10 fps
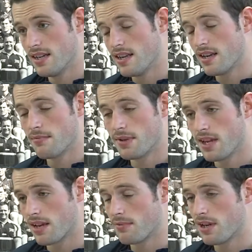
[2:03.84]
Yeah, they can
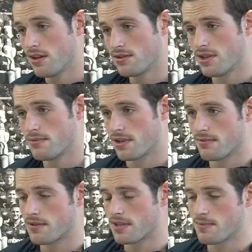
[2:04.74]
be long trips
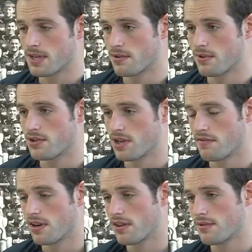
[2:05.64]
sometimes, especially with the
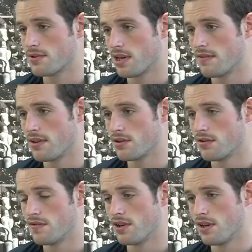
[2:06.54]
travelling. I think we're travelling sort
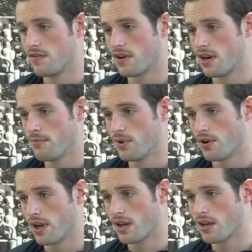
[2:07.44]
of early Friday
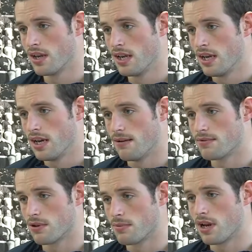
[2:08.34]
morning,
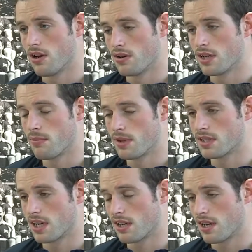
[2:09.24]
so it'll be a long day with a
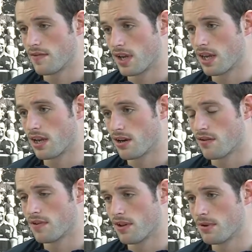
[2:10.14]
Saturday evening
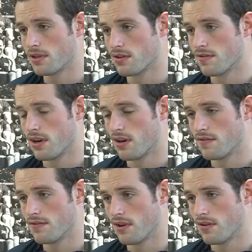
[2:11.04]
kick-off. It'll be sort of a lot
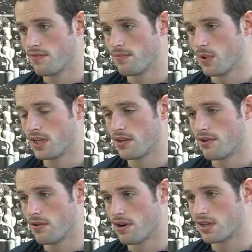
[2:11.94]
of waiting
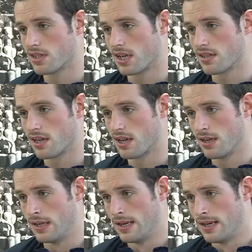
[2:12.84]
around on a Saturday.
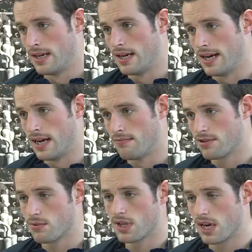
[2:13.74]

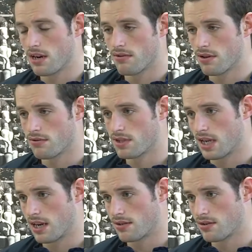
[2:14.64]
So we'll get out of the
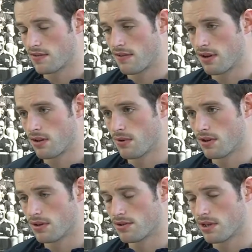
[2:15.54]
hotel and sort of have a little
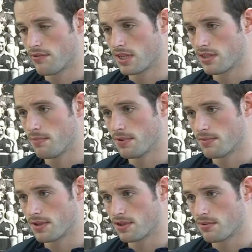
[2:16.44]
wander, try and rest up as
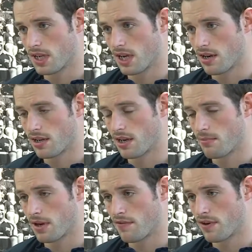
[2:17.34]
much as we can, get a
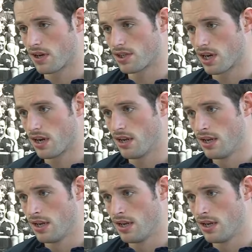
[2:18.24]
bit of fresh air.